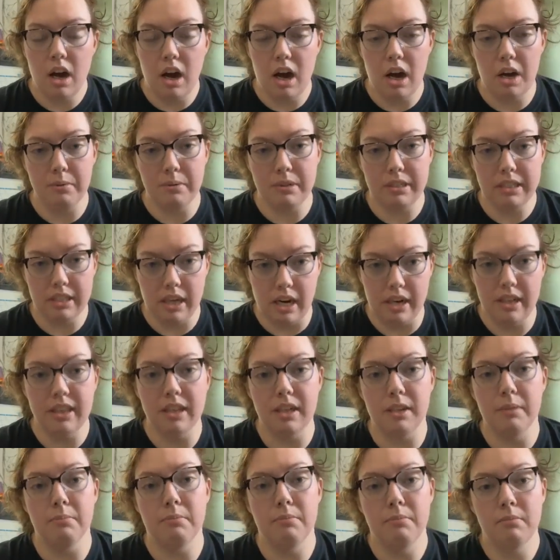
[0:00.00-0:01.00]
I will
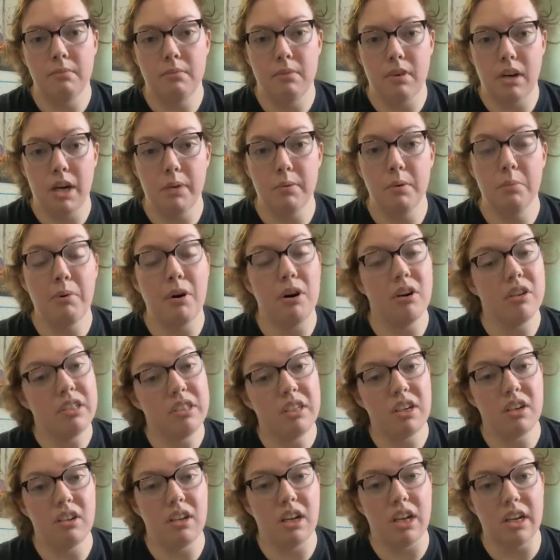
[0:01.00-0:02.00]
sign them. I will
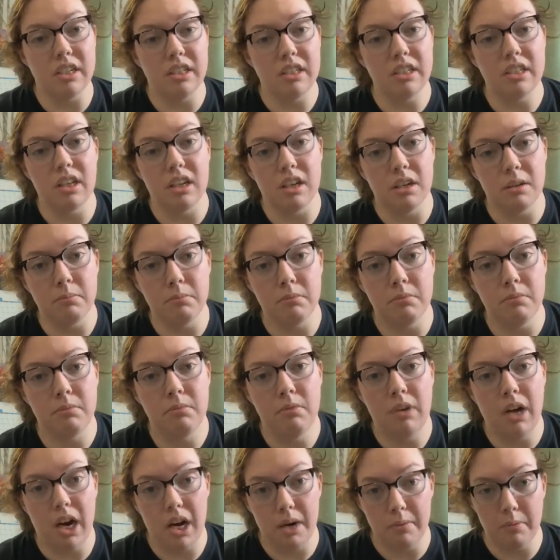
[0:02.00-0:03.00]
personalize them.
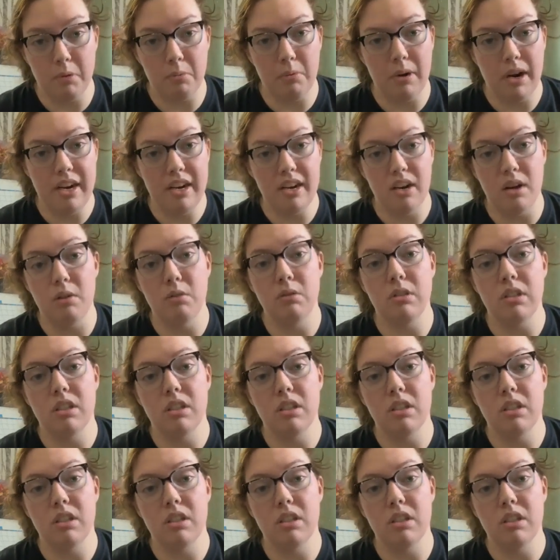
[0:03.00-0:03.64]
I will write